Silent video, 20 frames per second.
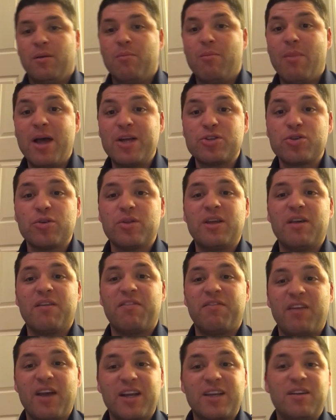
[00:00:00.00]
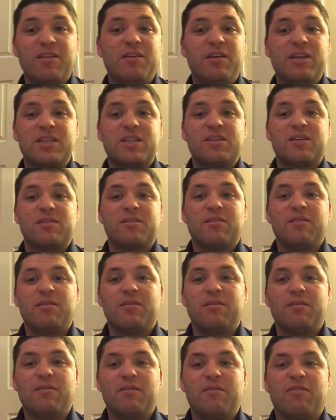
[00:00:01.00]
measure the effectiveness
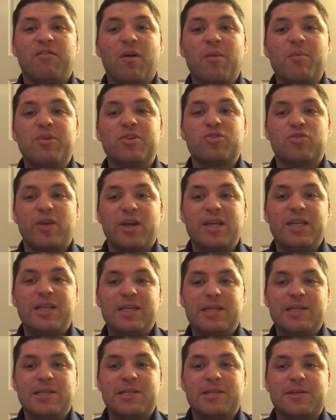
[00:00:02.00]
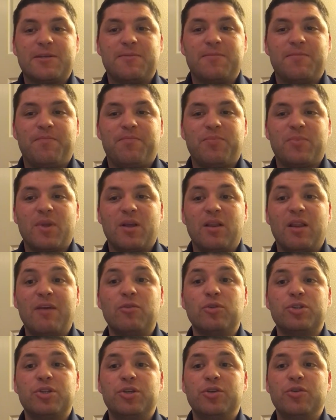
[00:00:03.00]
from the trainees.
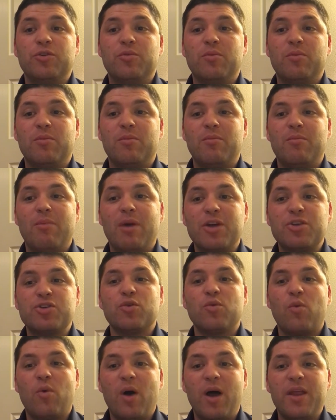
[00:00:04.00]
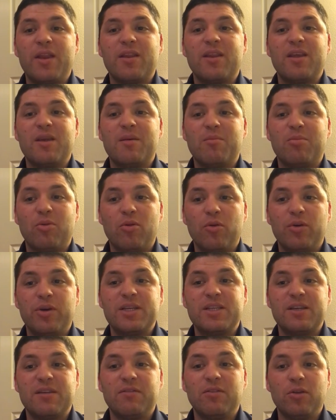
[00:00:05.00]
Level 2, measure what the
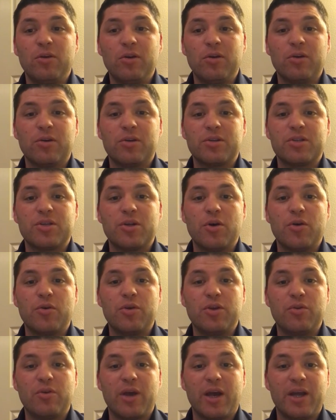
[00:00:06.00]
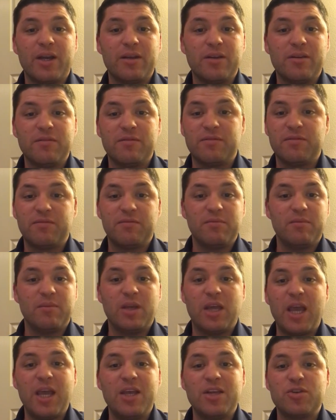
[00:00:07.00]
employees have learned. So you kind of
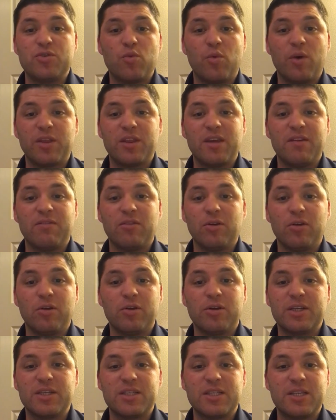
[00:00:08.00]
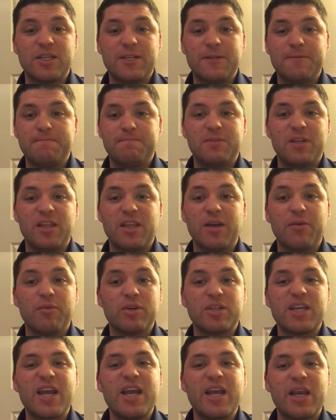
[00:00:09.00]
gauge what they've learned. Did they
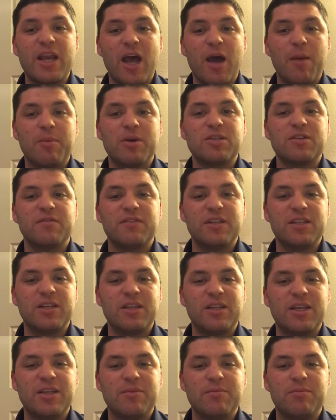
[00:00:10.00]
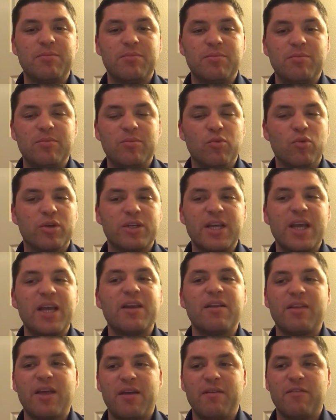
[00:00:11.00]
retain? How much of it did they
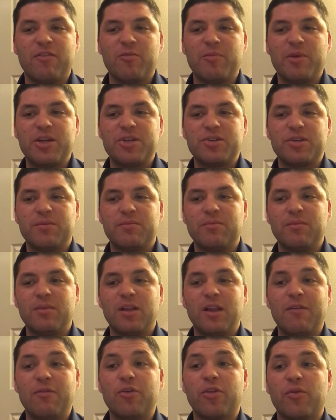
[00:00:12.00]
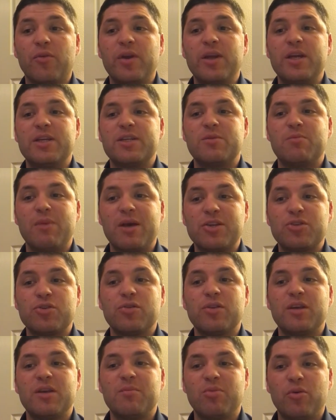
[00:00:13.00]
retain of that information? Level 3 is
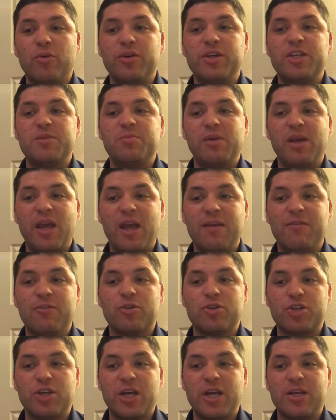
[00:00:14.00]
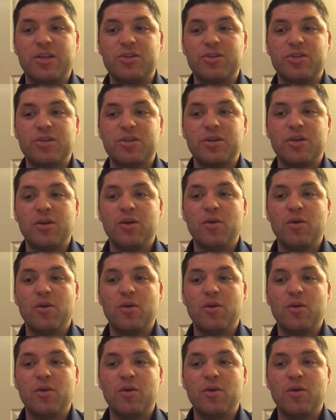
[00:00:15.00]
measure the employees' behavior change